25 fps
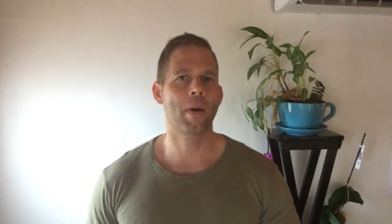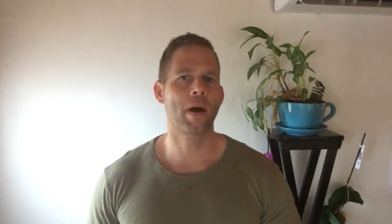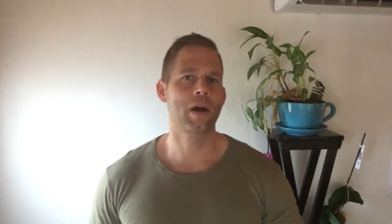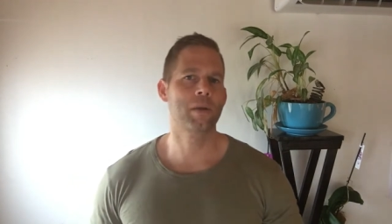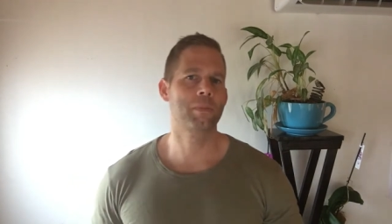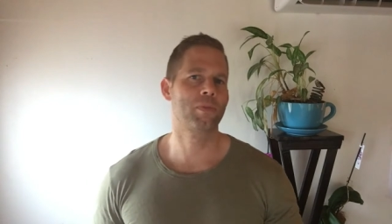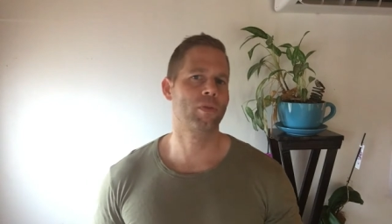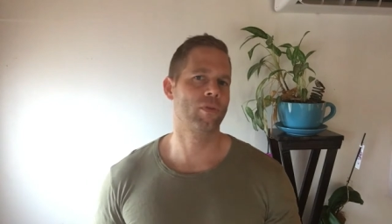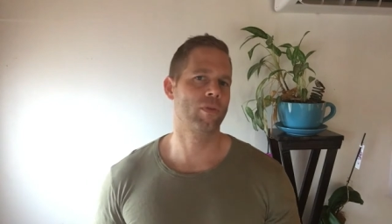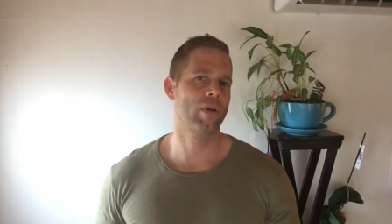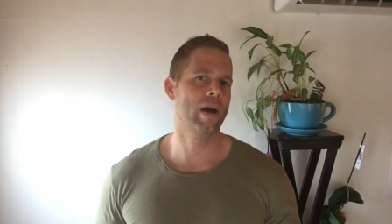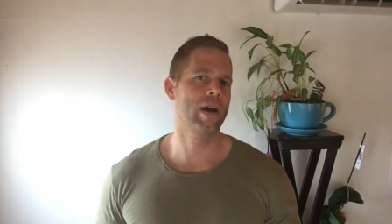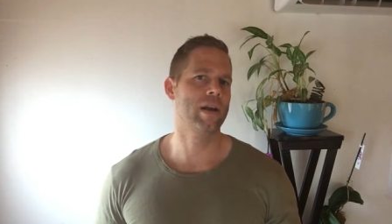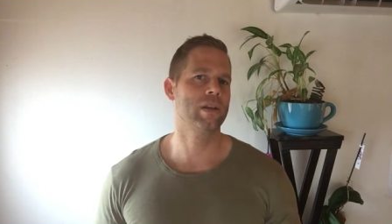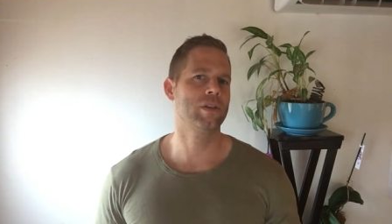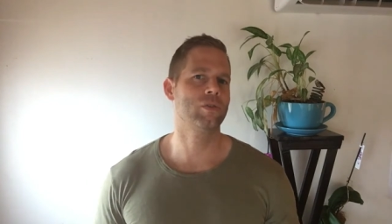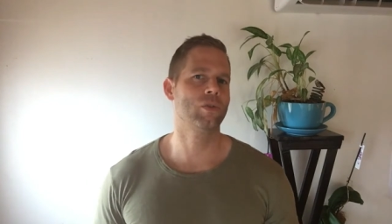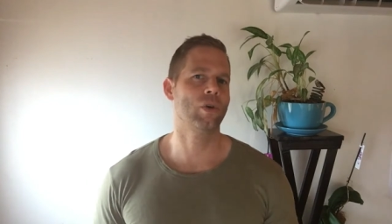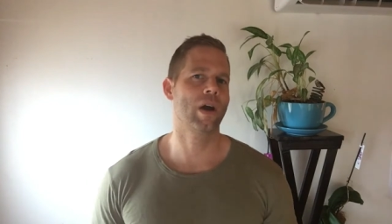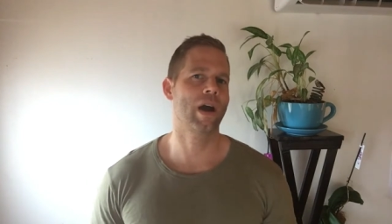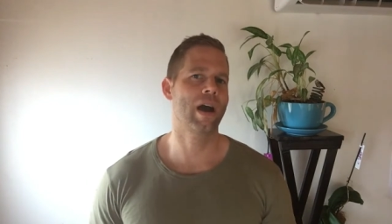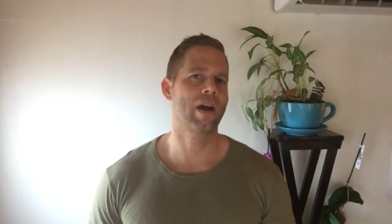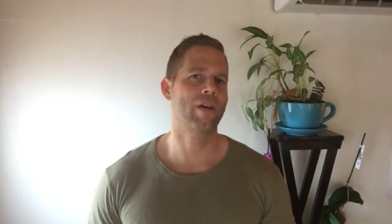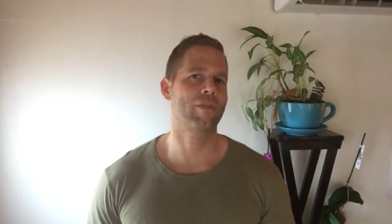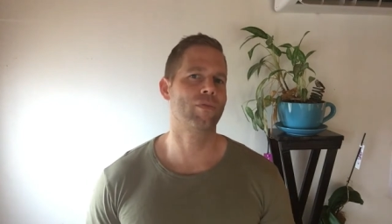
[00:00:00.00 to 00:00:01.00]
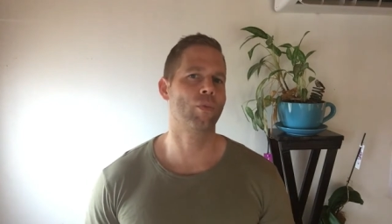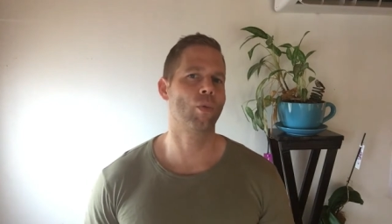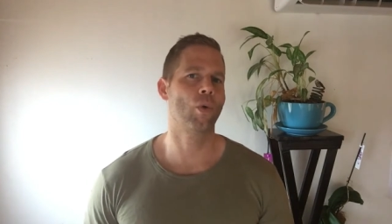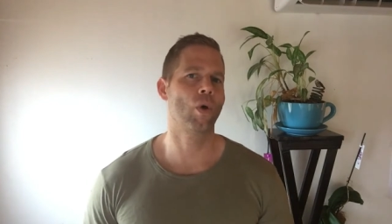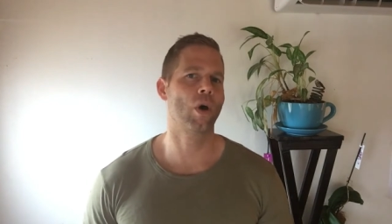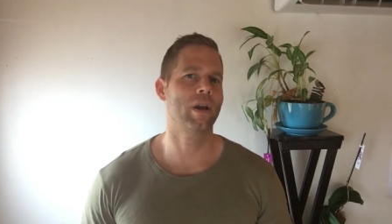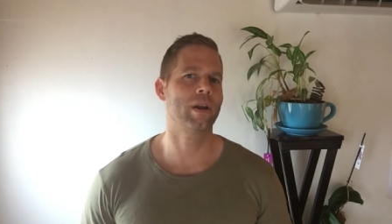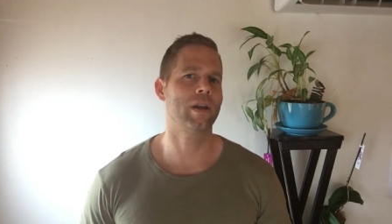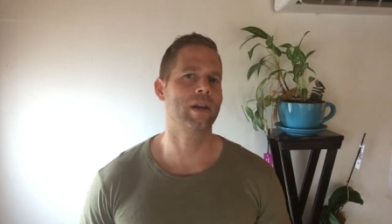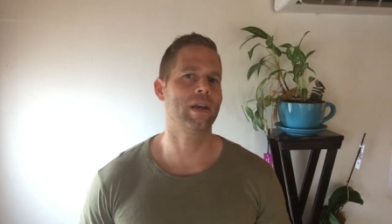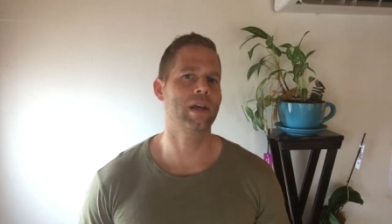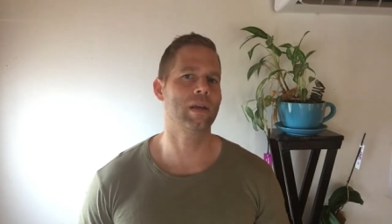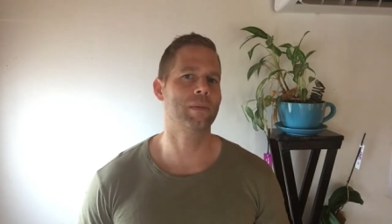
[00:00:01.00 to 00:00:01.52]
but provided you have
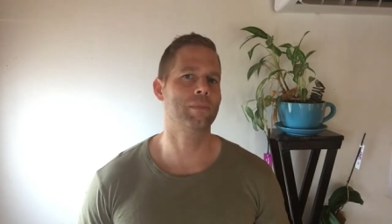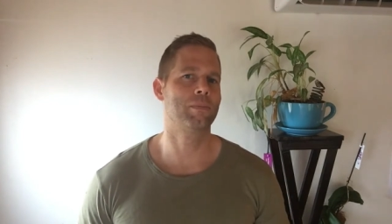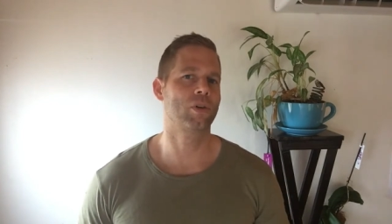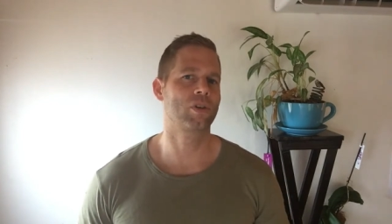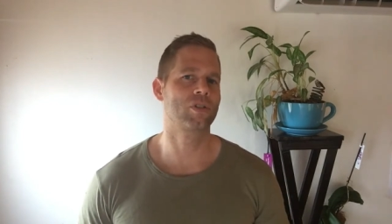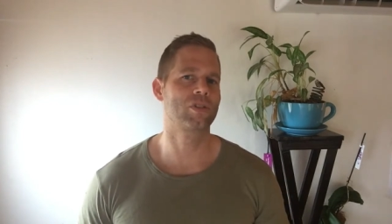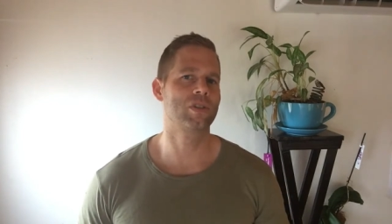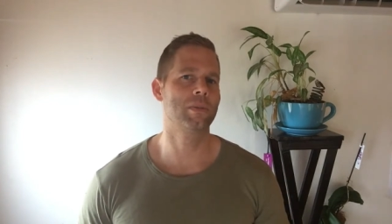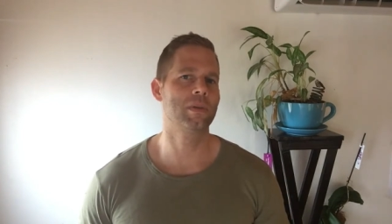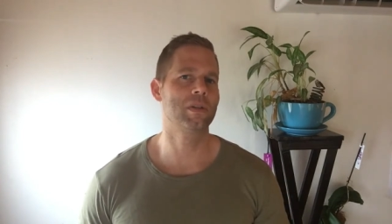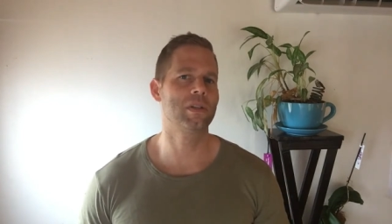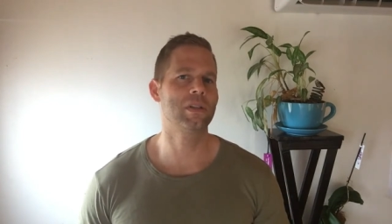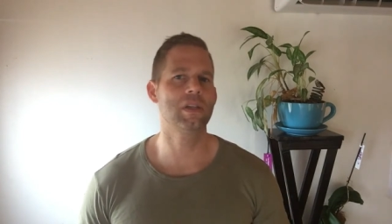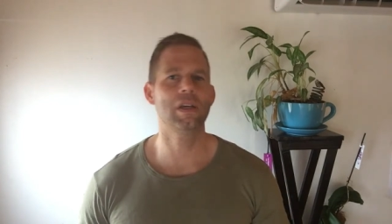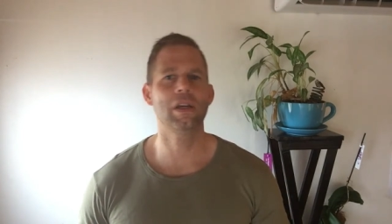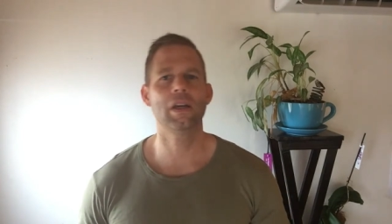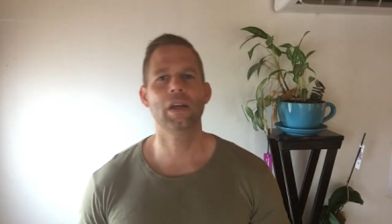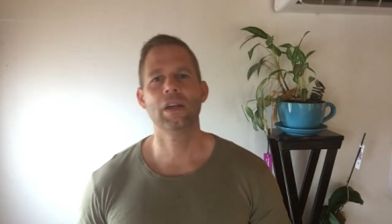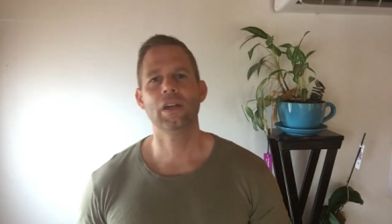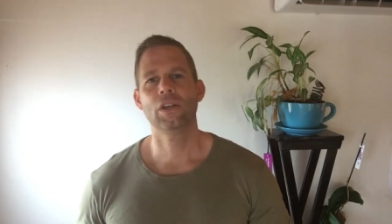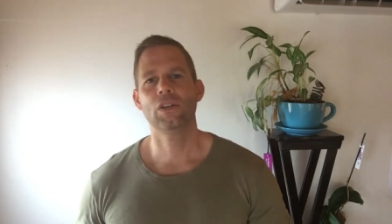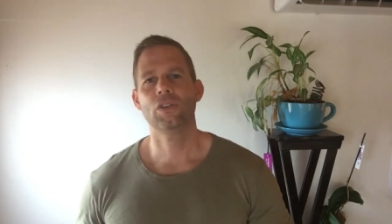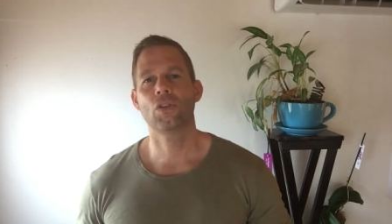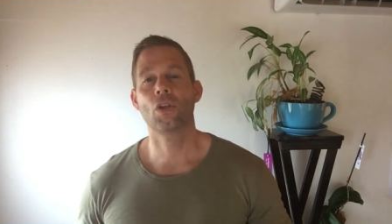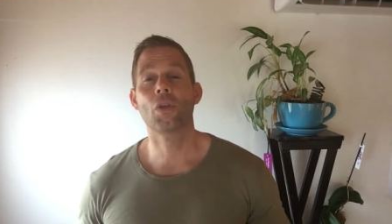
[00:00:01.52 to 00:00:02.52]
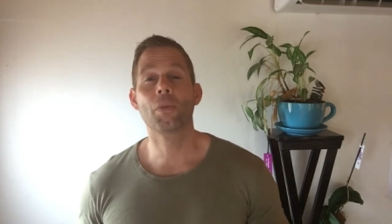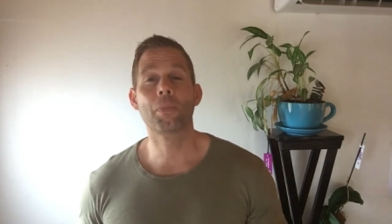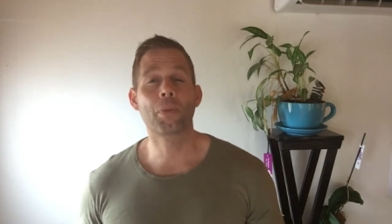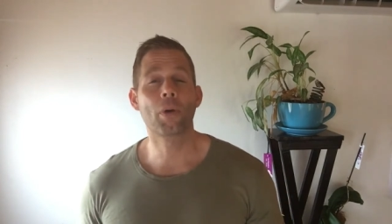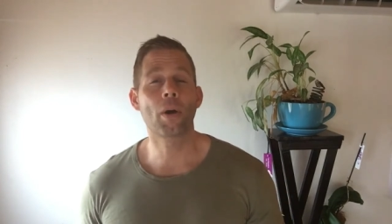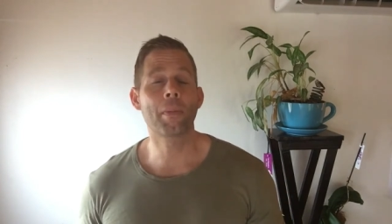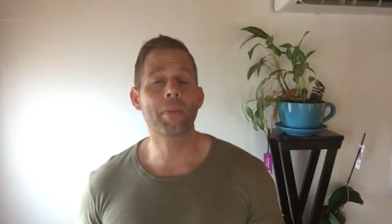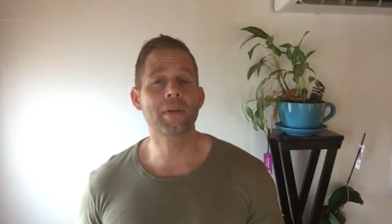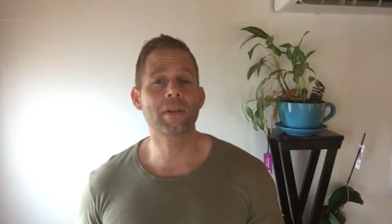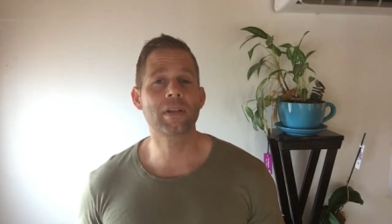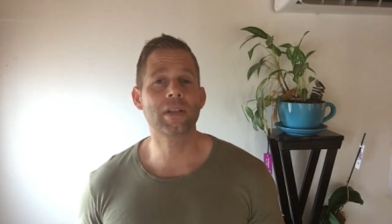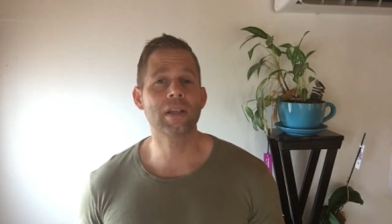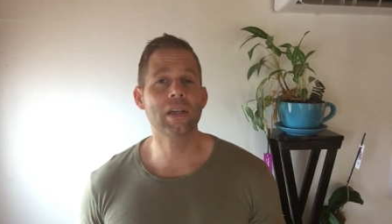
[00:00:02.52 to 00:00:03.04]
one in proximity to the
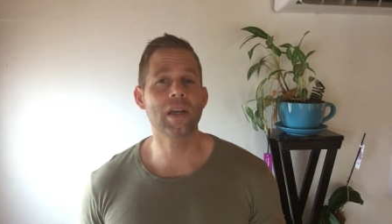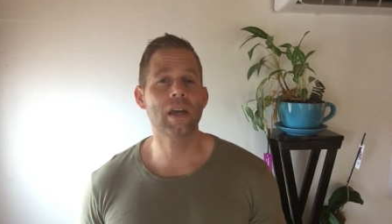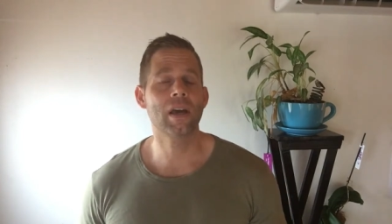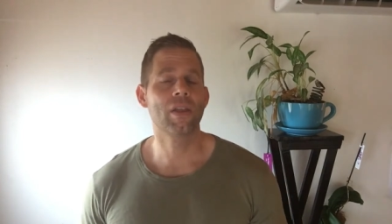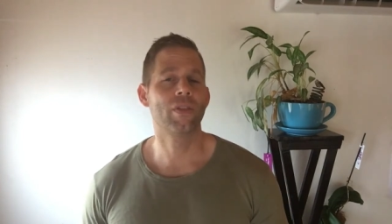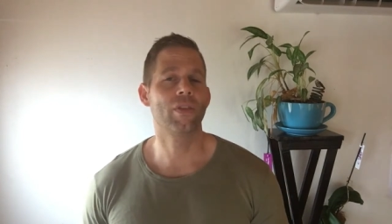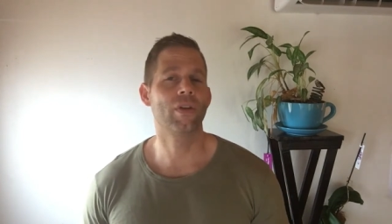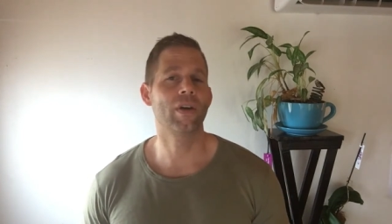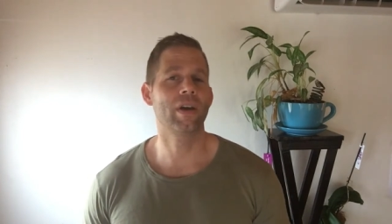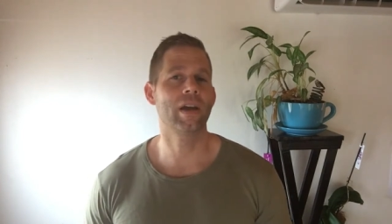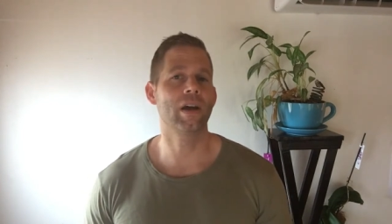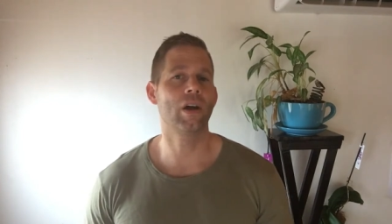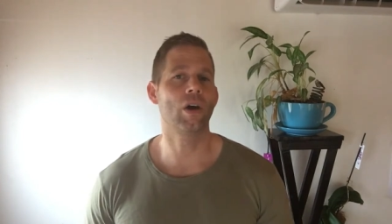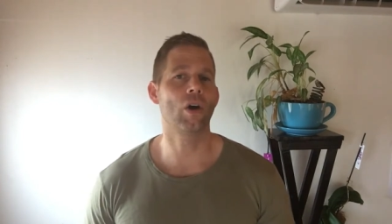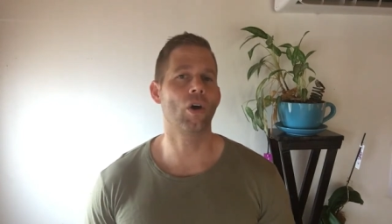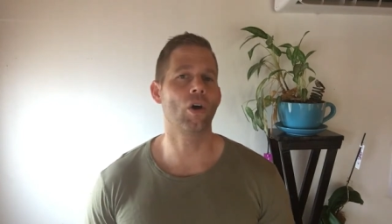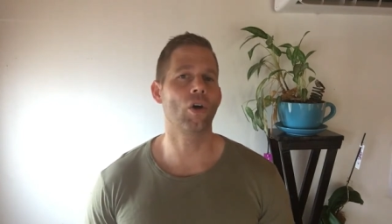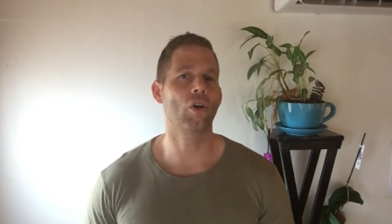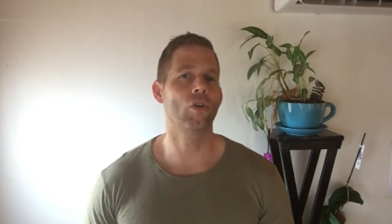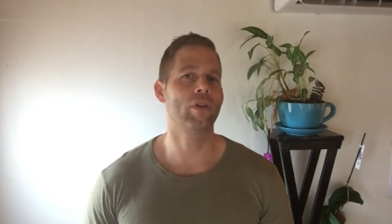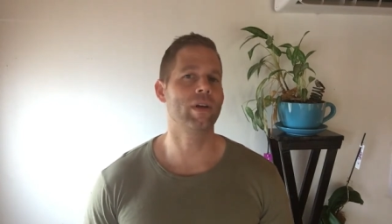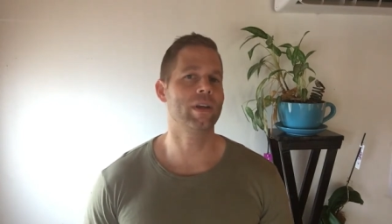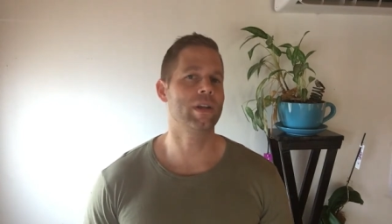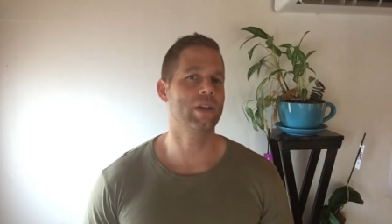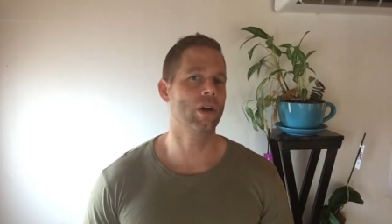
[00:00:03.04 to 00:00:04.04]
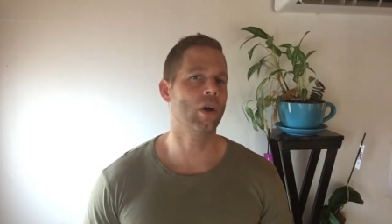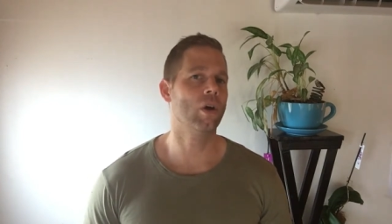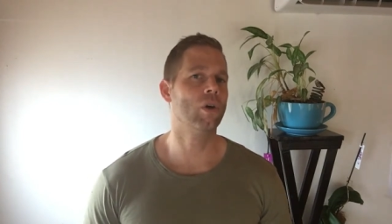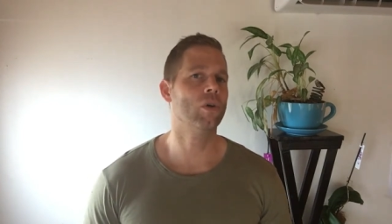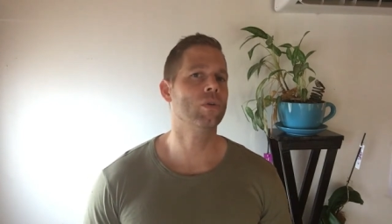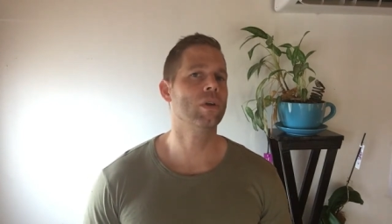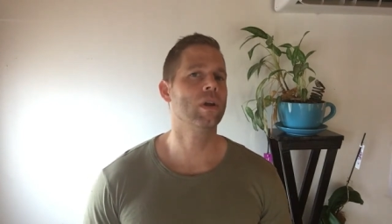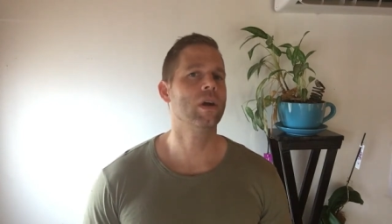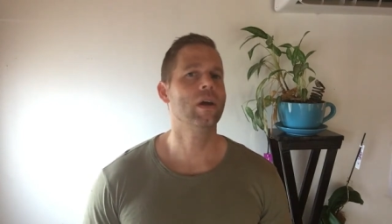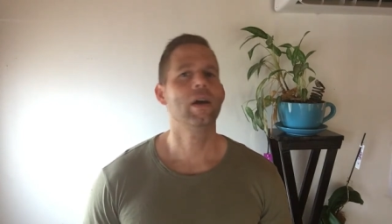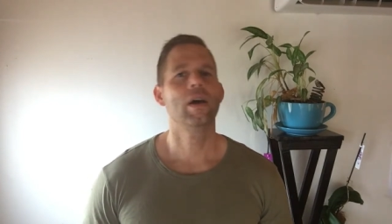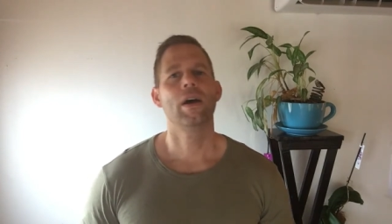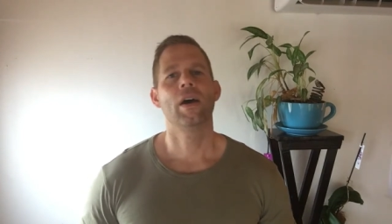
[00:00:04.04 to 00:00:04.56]
property they already
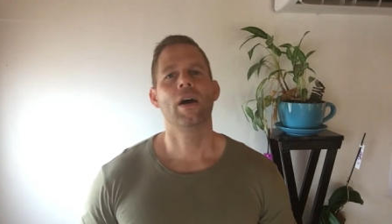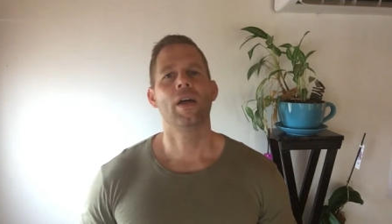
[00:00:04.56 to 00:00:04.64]
own,